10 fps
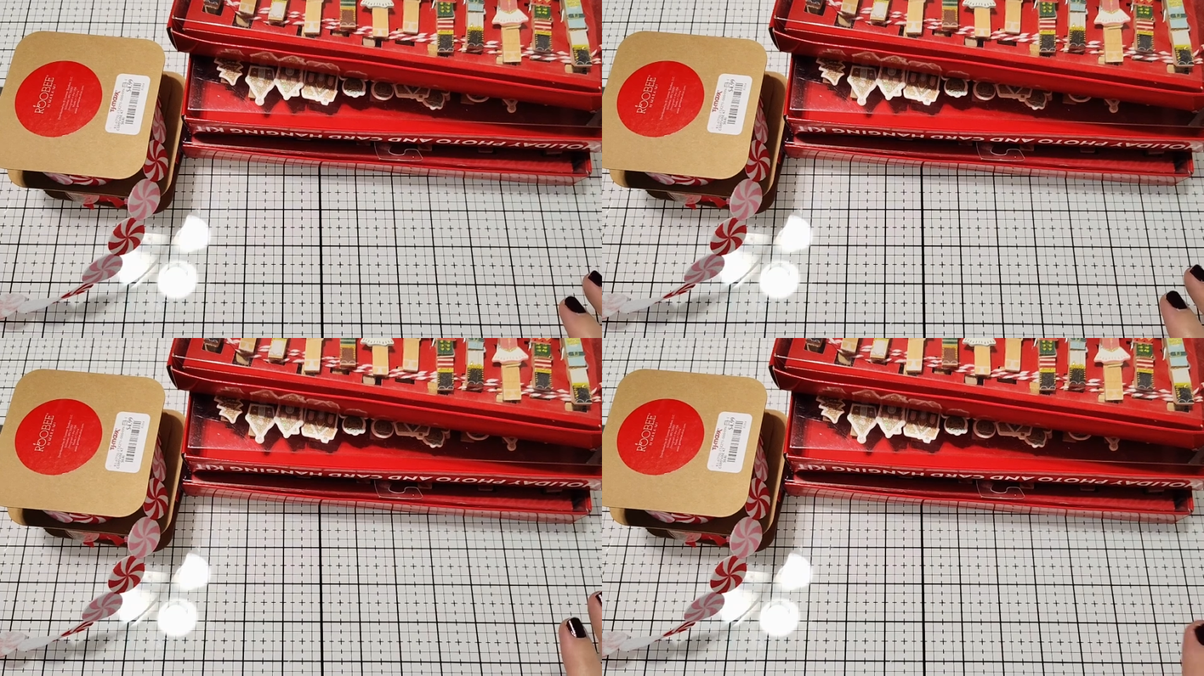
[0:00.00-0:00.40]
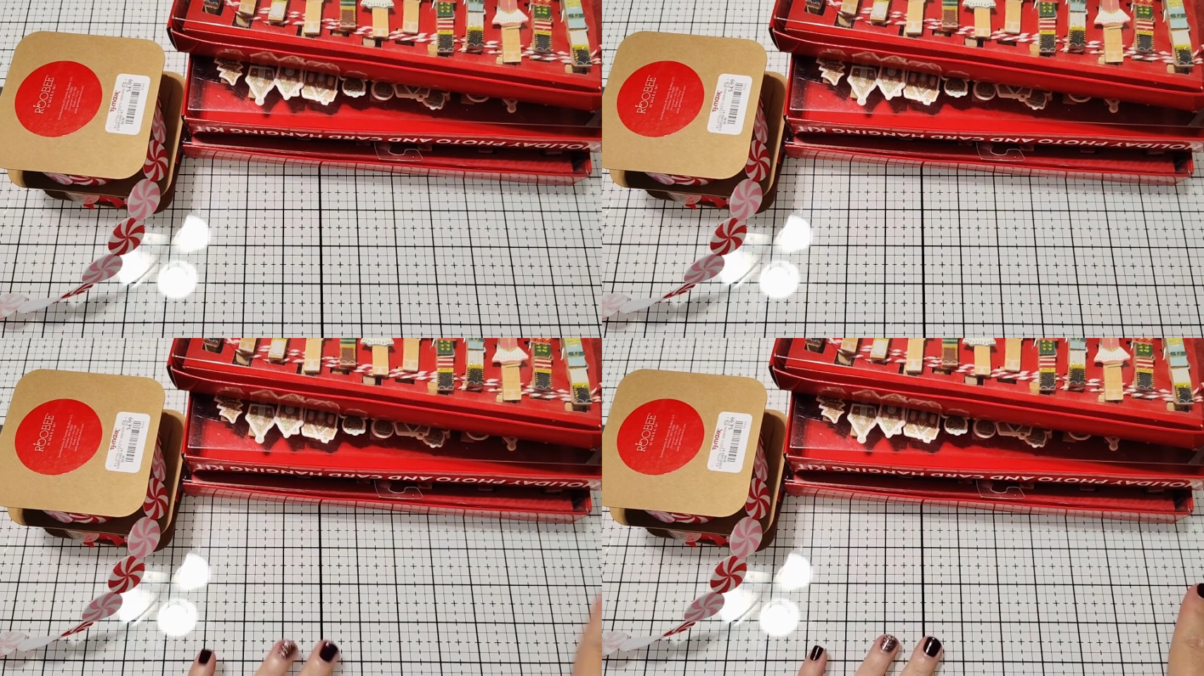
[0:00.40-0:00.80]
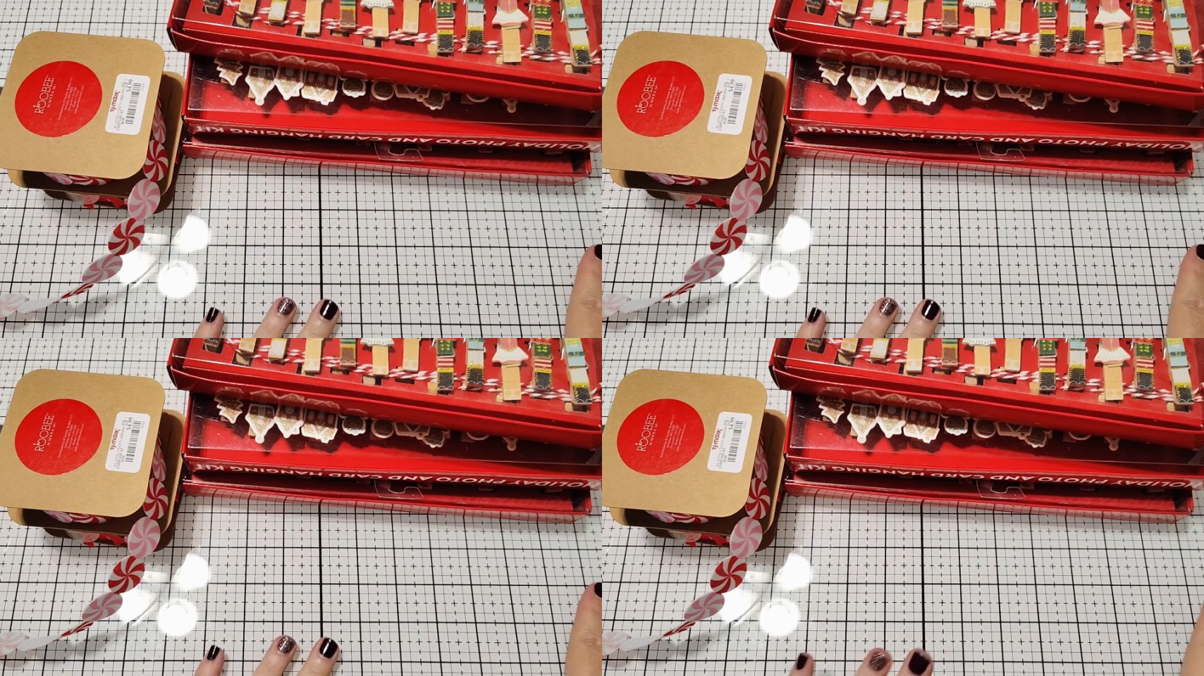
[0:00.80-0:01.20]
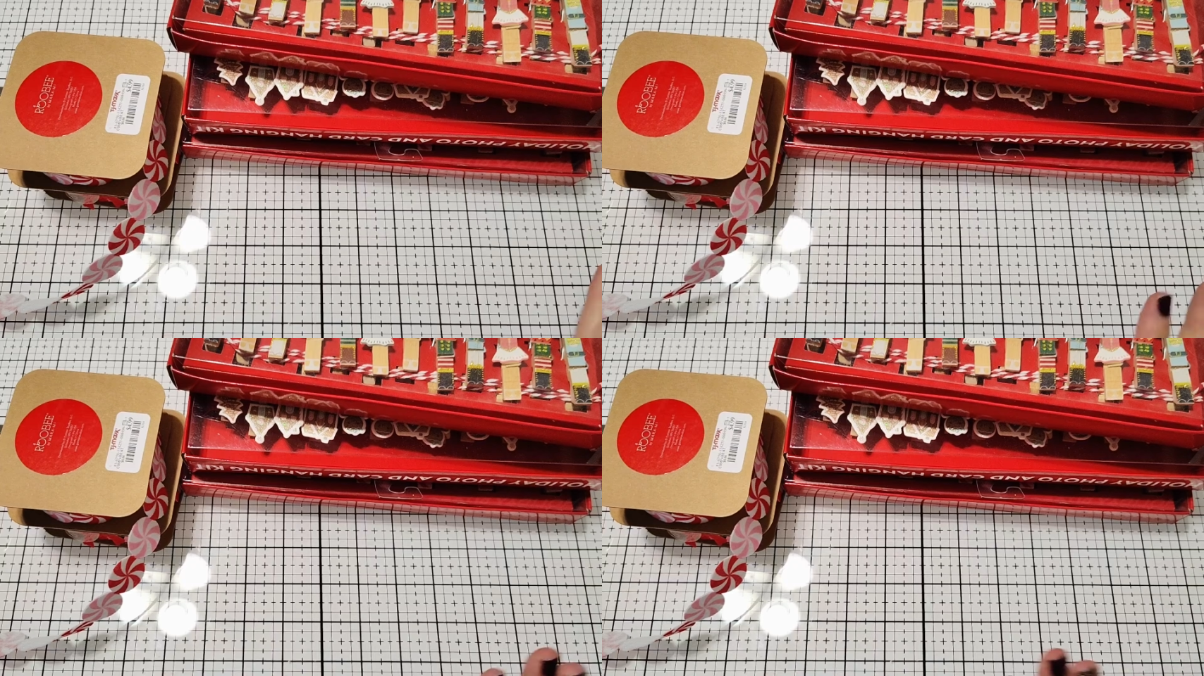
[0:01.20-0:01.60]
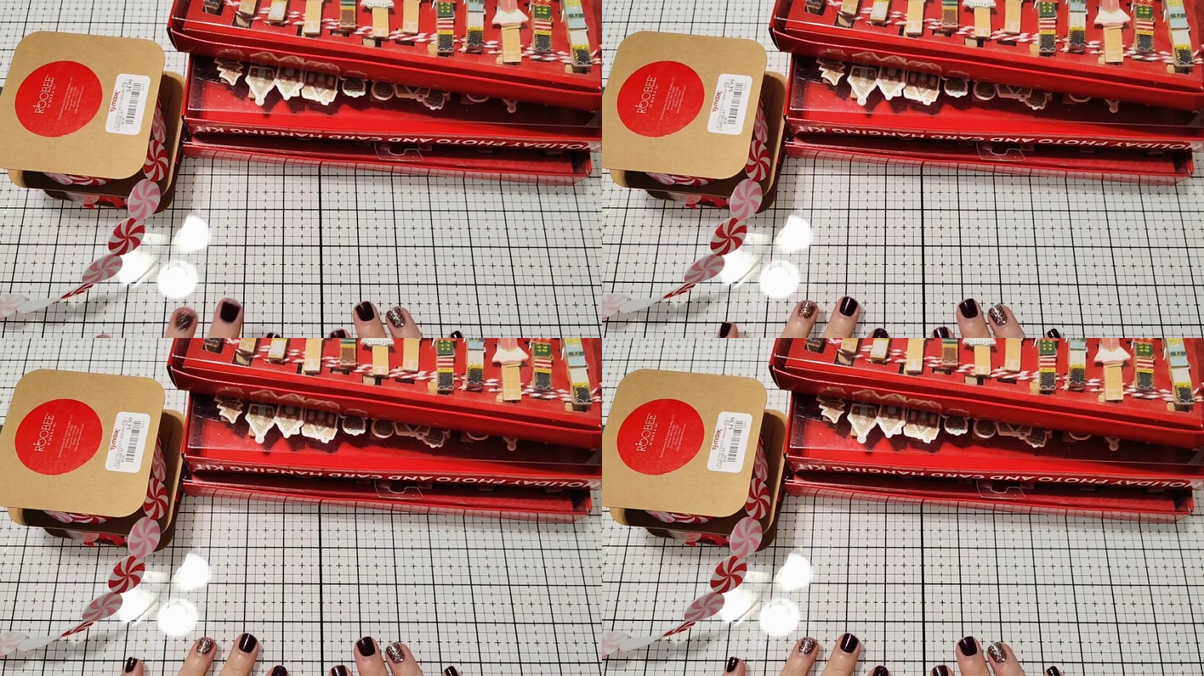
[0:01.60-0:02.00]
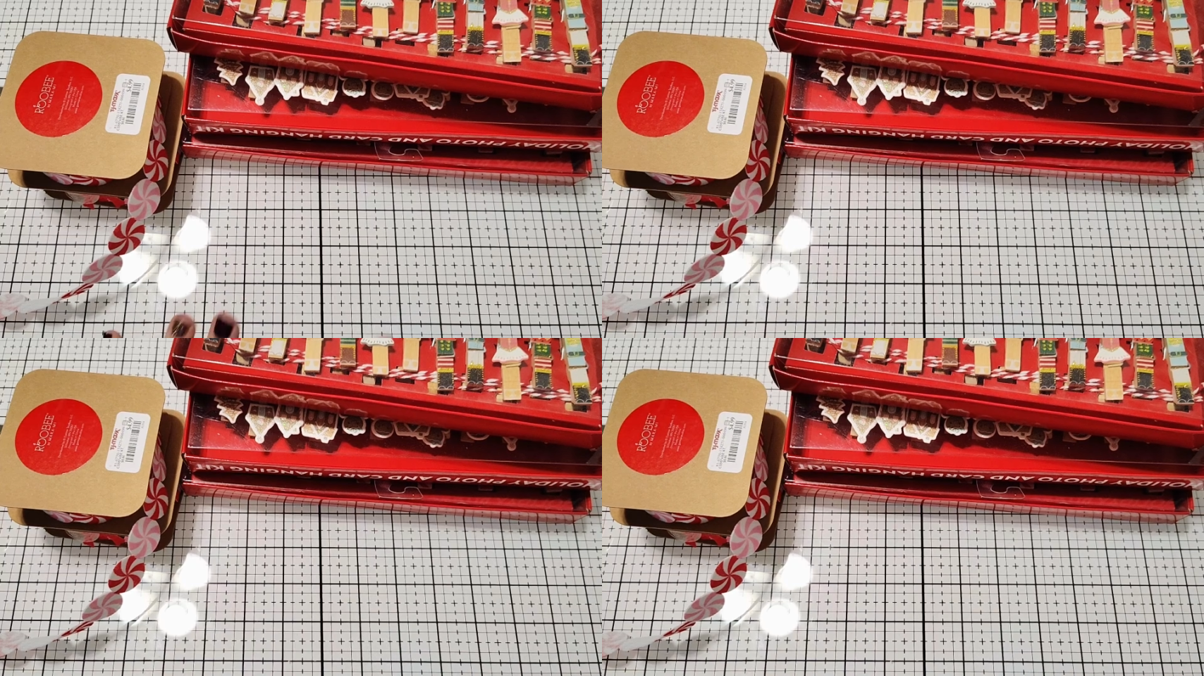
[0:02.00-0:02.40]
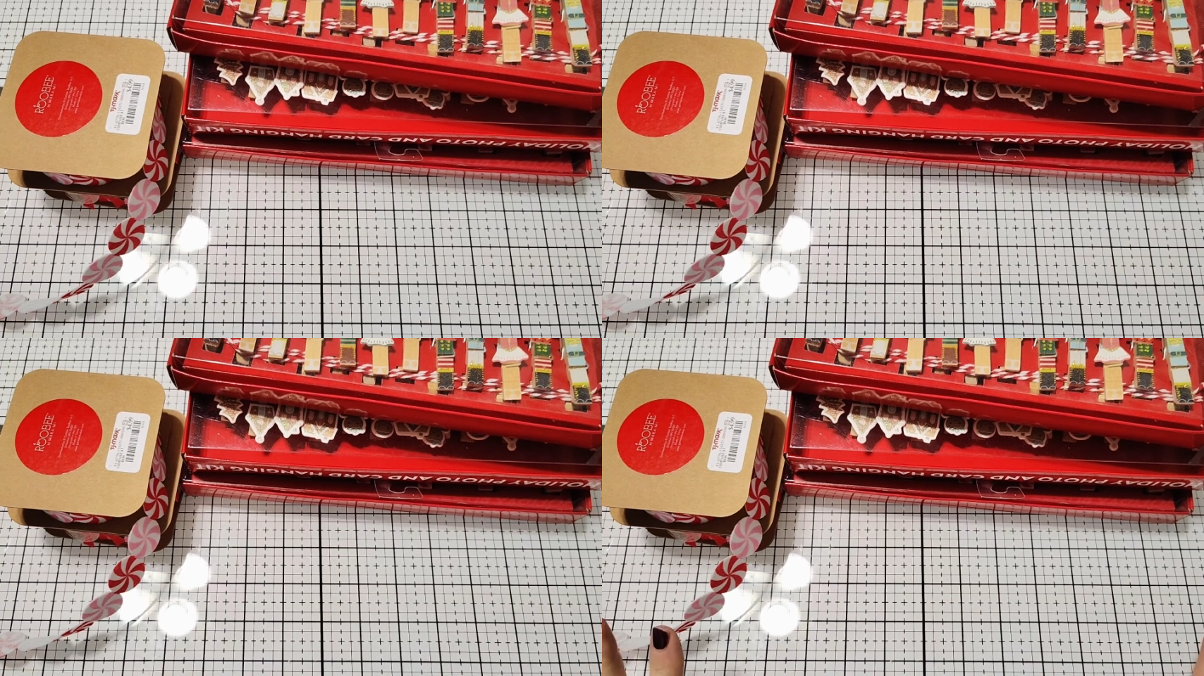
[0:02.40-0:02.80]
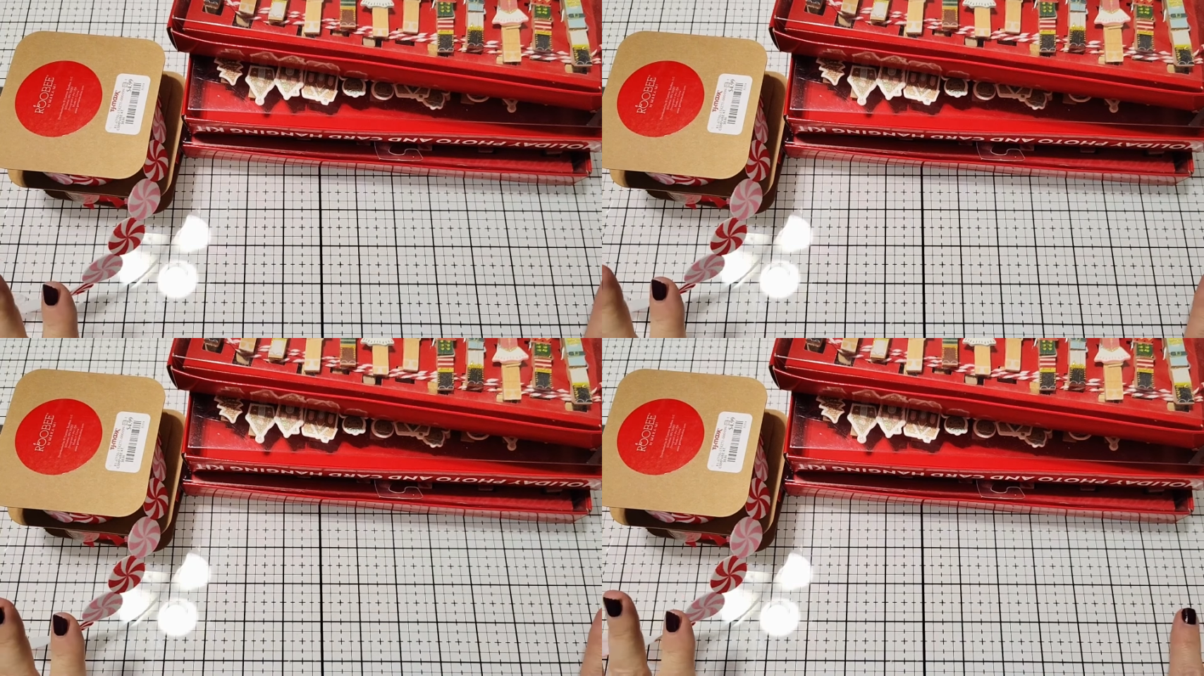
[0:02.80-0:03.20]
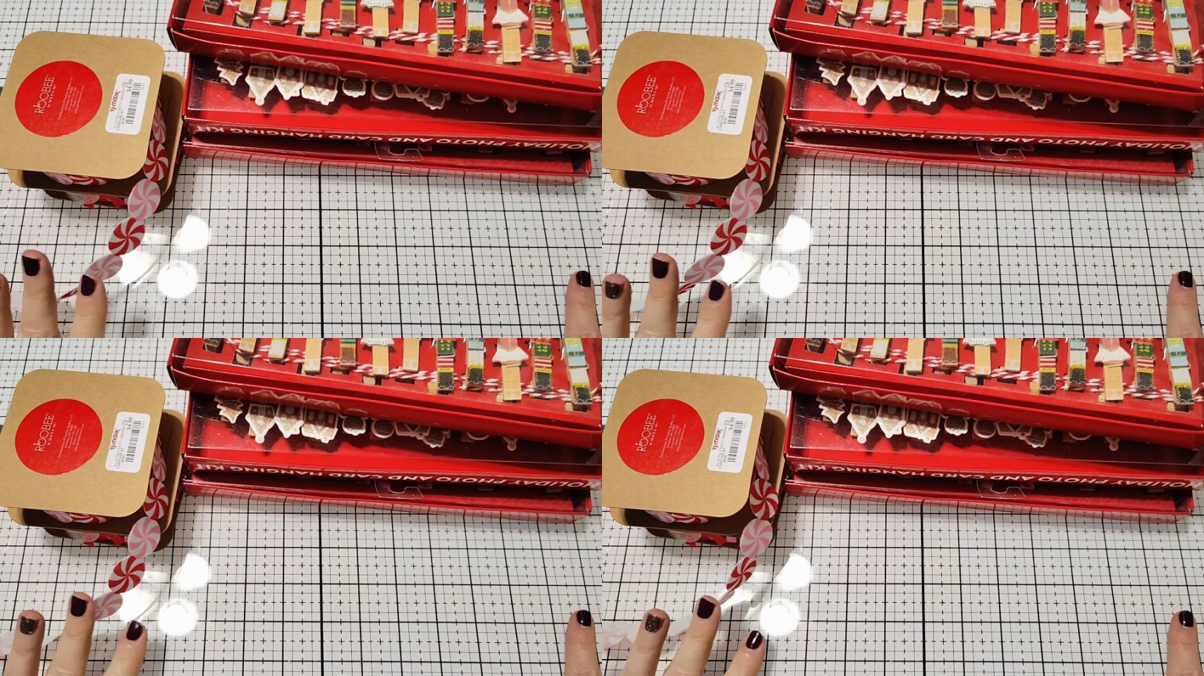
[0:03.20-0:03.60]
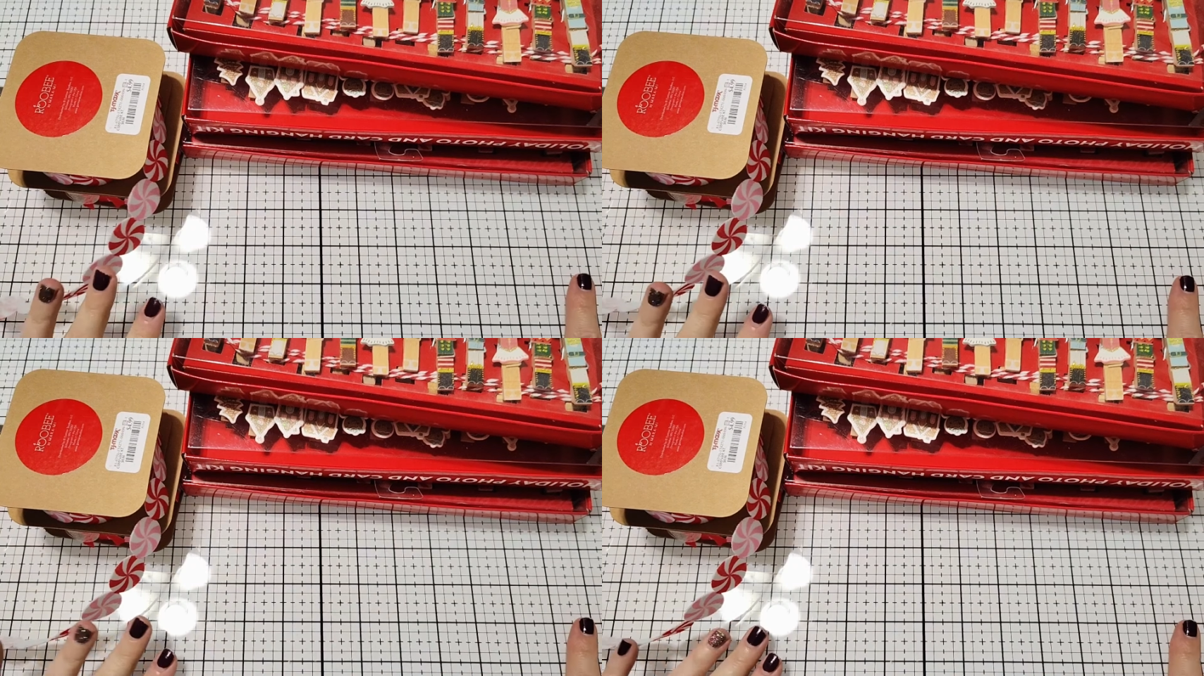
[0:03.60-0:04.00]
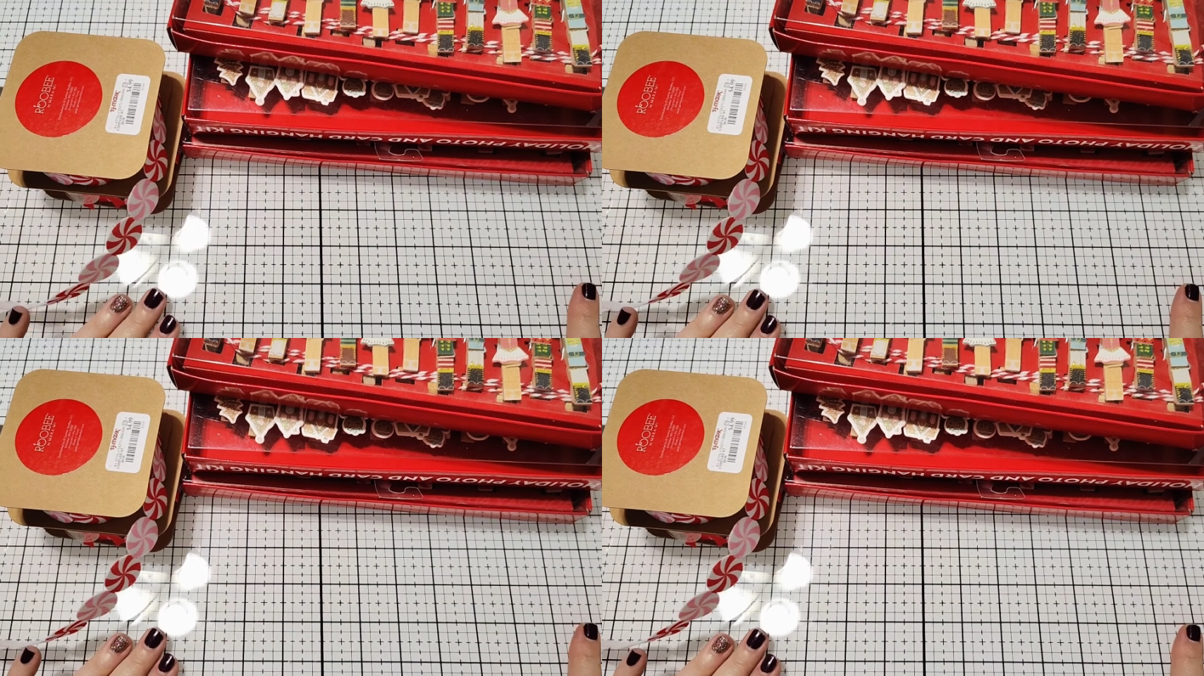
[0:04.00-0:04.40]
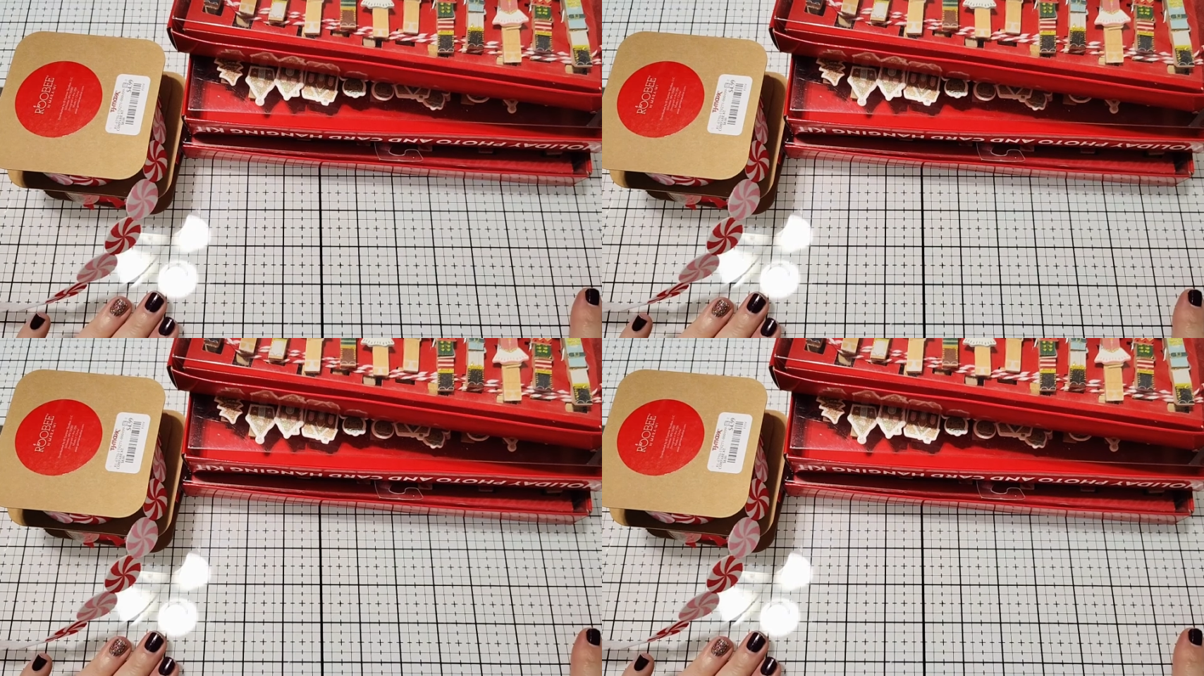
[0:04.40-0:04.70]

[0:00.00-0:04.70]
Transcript: [unreadable: no face in view]